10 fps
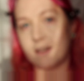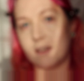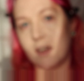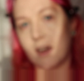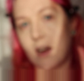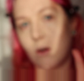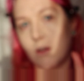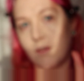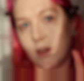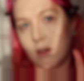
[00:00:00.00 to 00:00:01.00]
dig it out
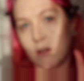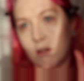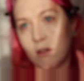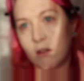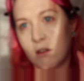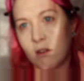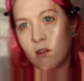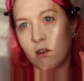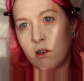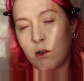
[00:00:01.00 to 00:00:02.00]
of here
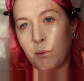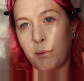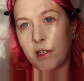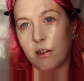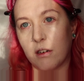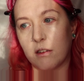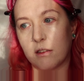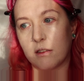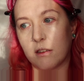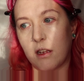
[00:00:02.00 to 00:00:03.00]

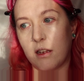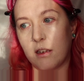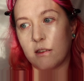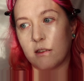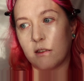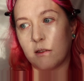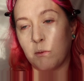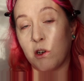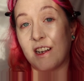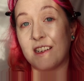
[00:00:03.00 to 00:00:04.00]
because it's
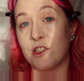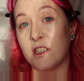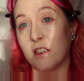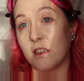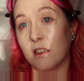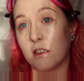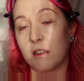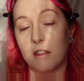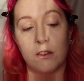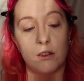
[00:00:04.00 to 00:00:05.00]
more hygienic.
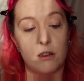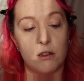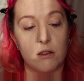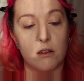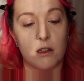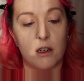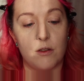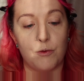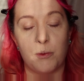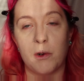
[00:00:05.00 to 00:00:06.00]
You're not kind of